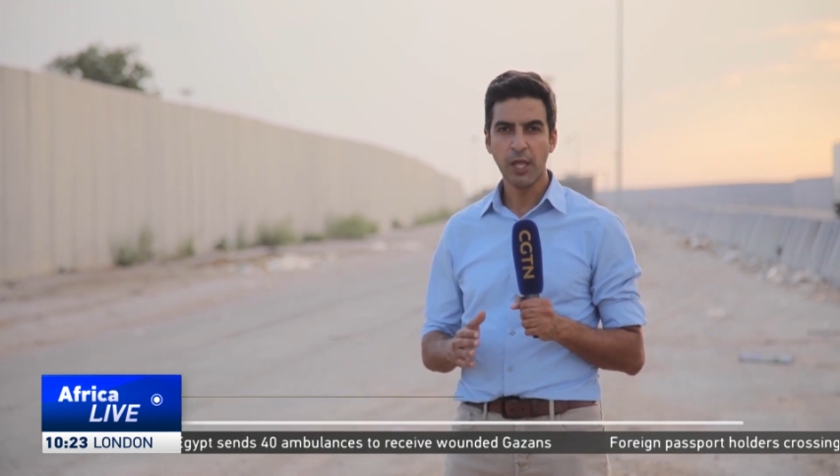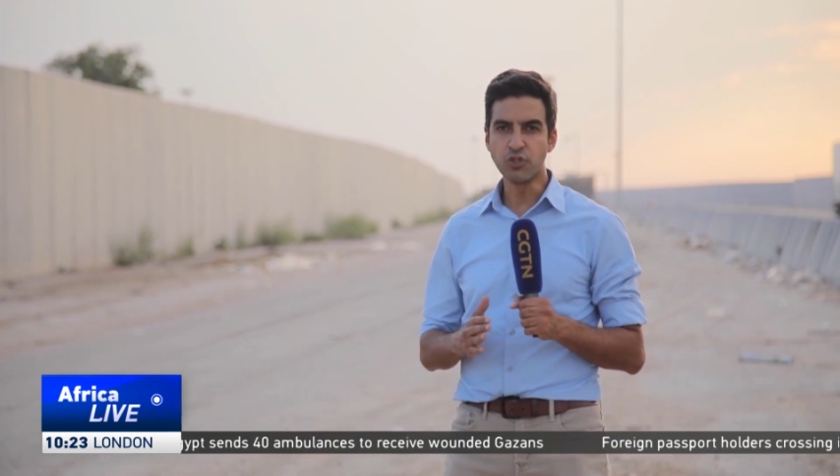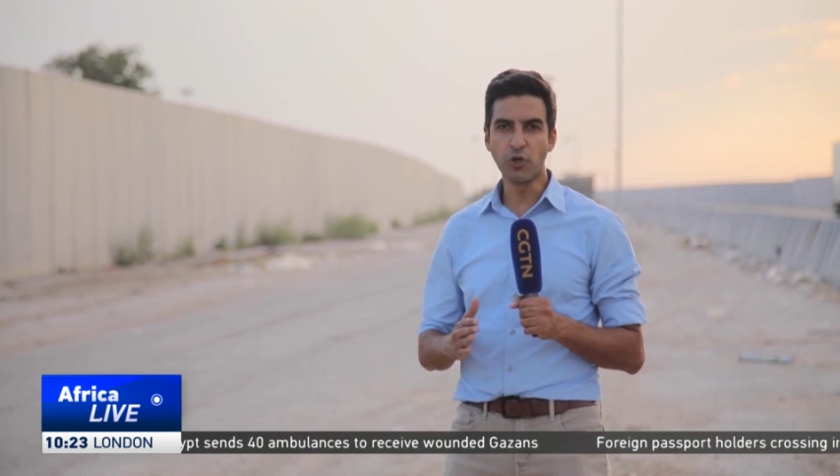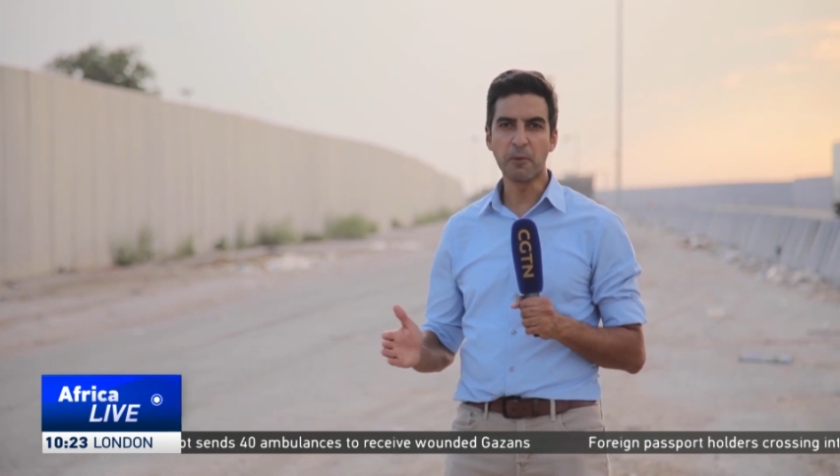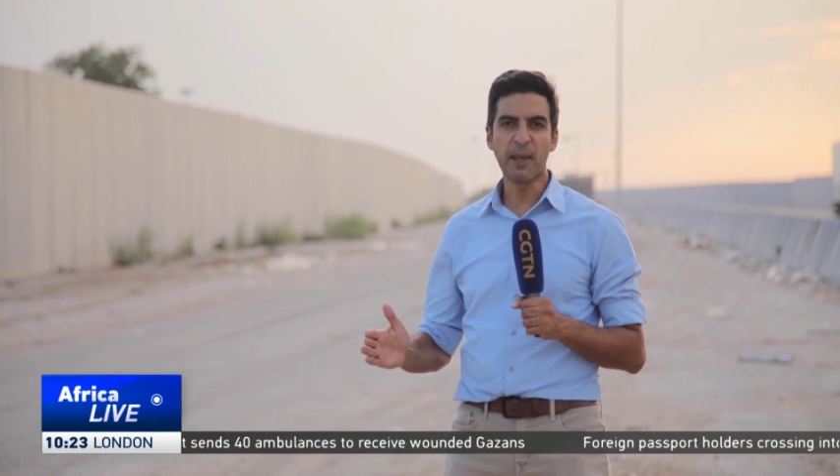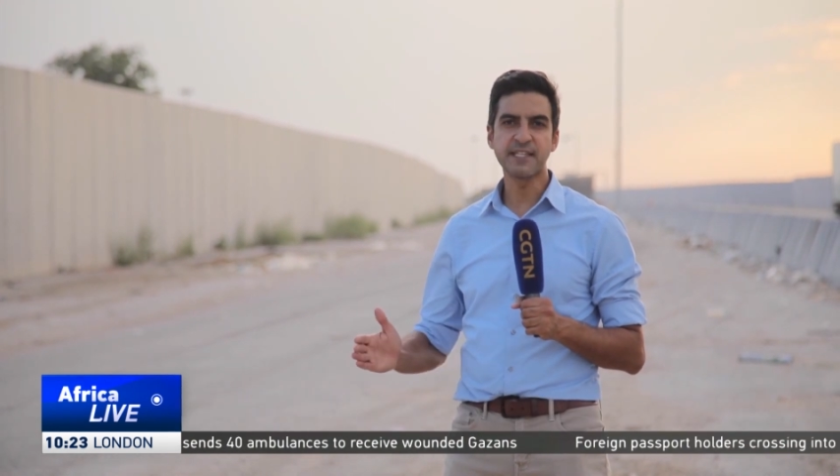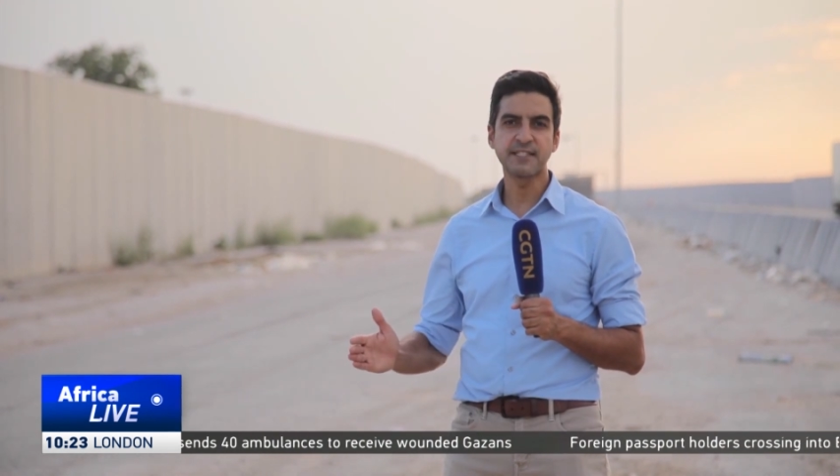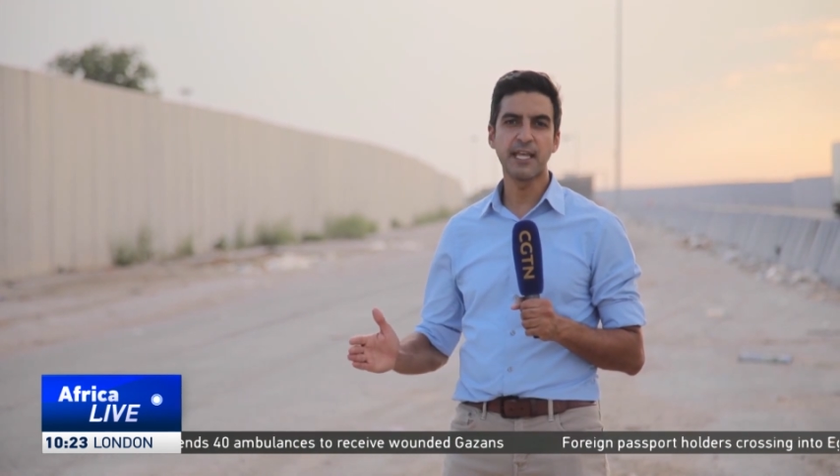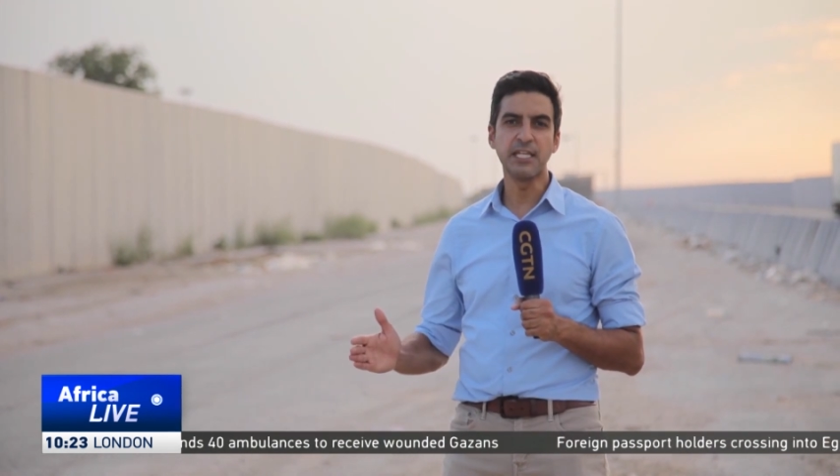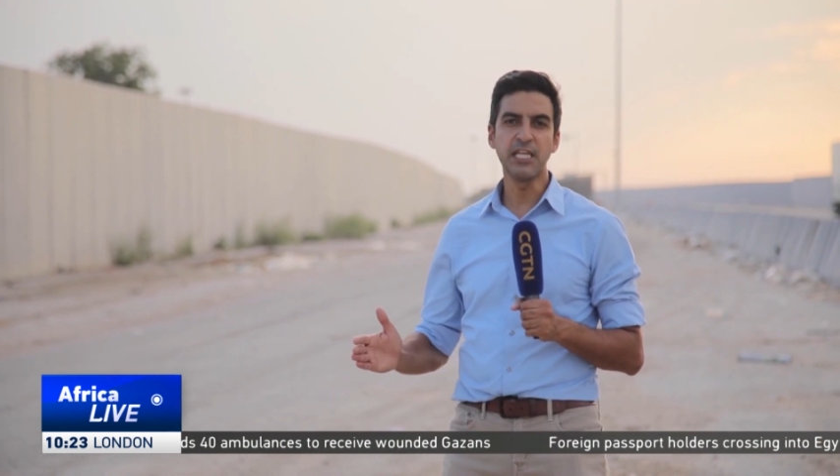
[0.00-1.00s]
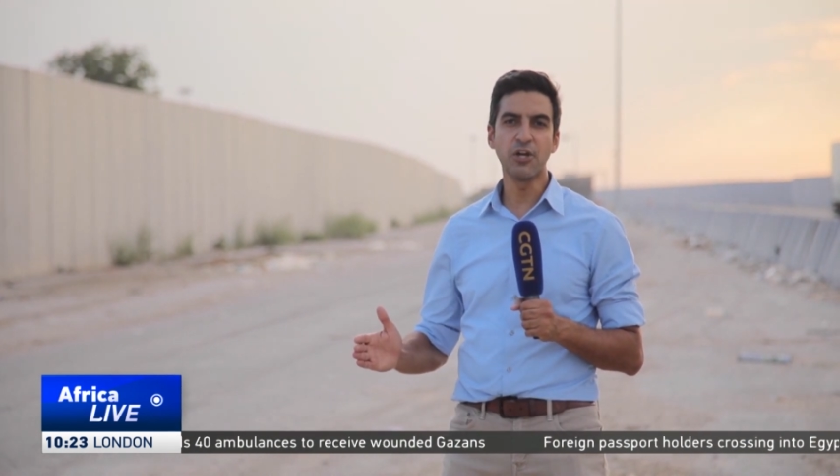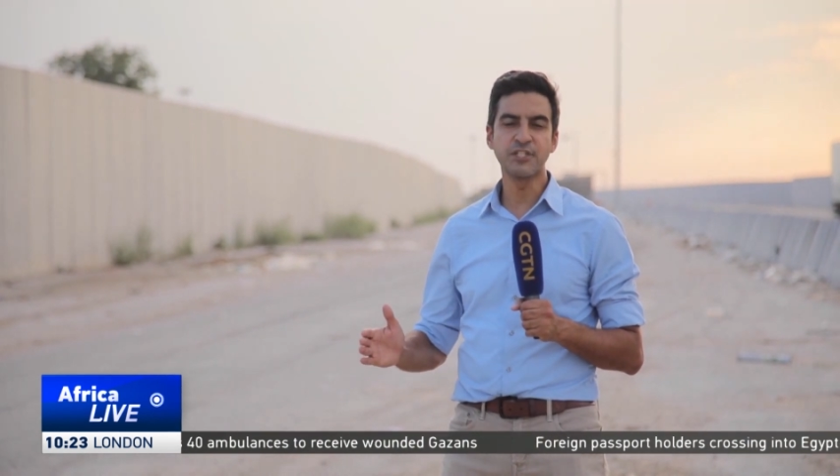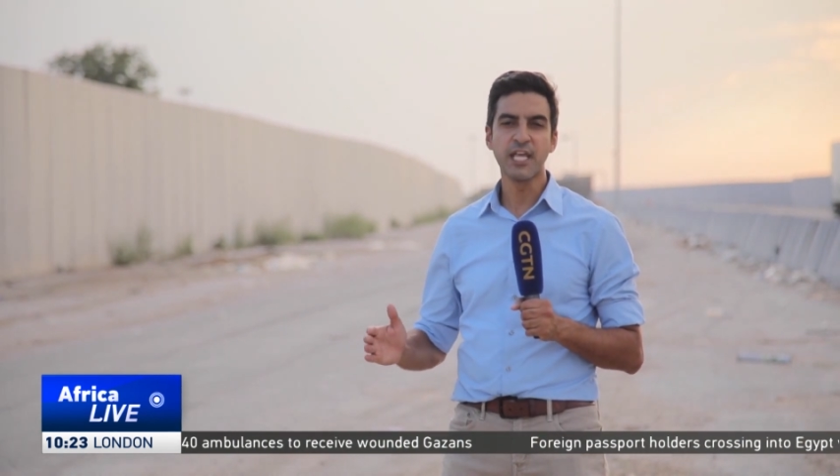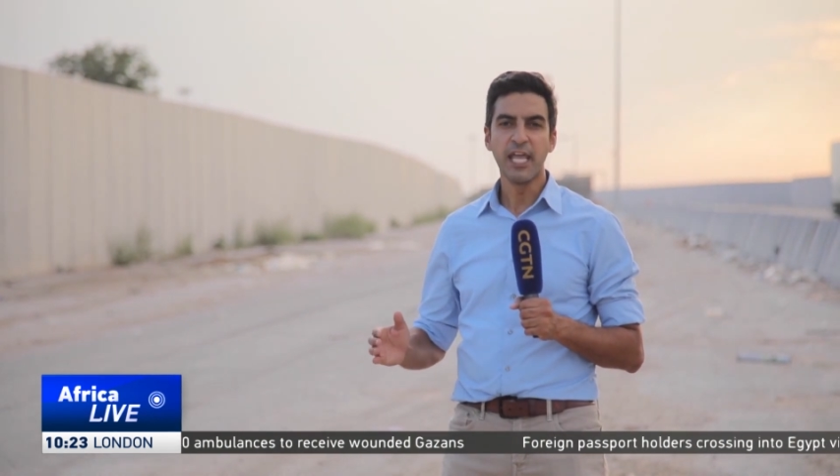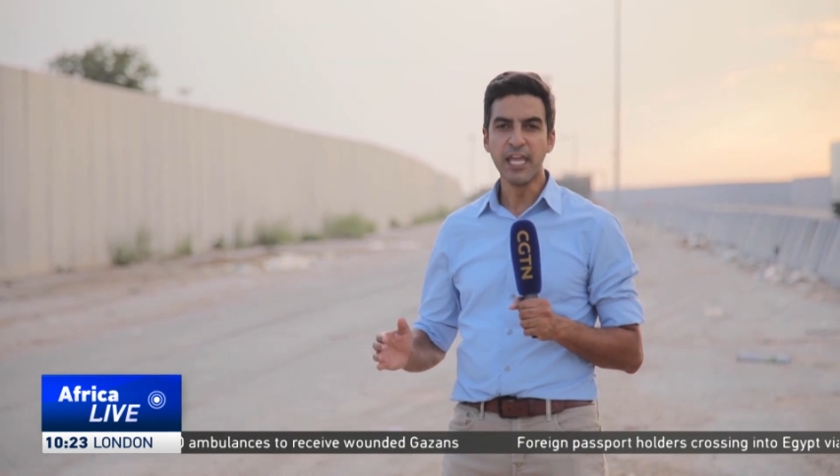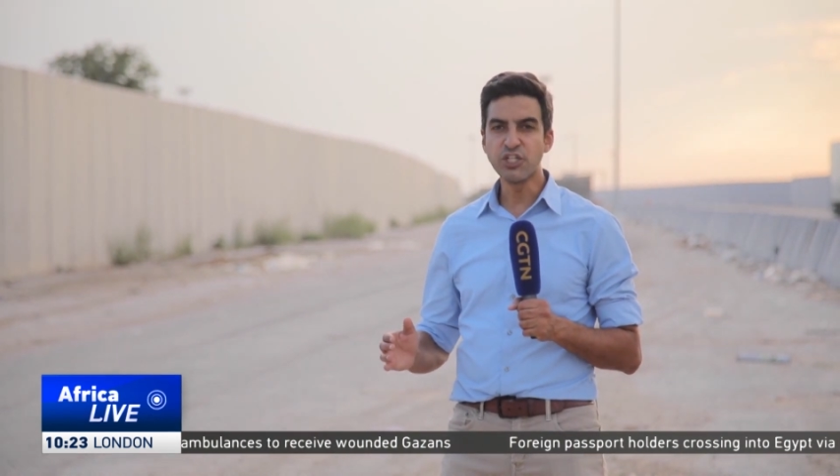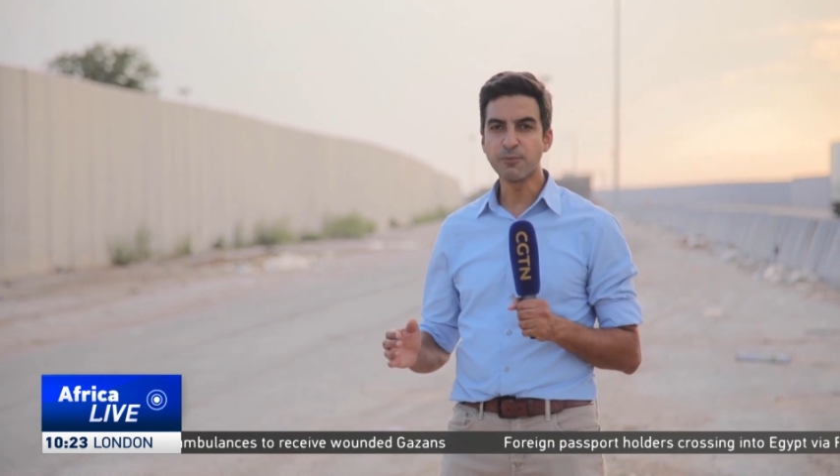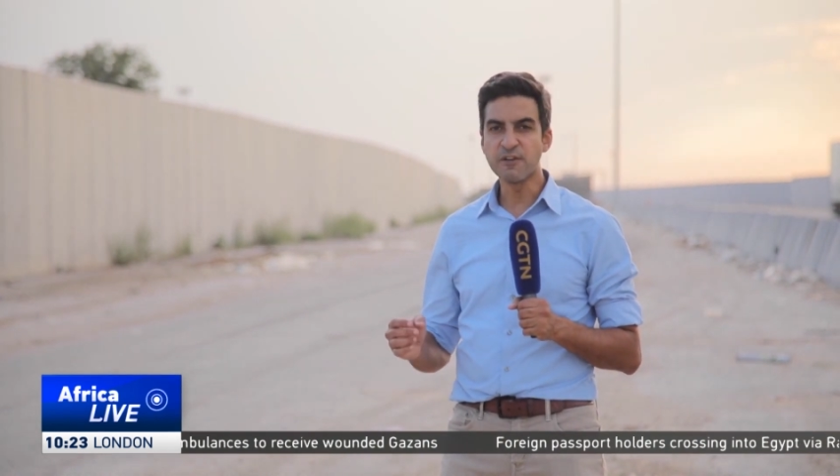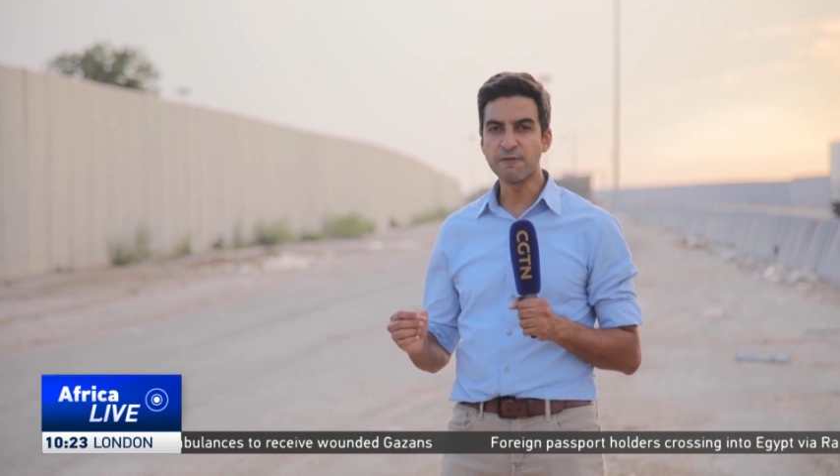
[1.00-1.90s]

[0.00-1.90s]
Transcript: During the past 10 years, Egypt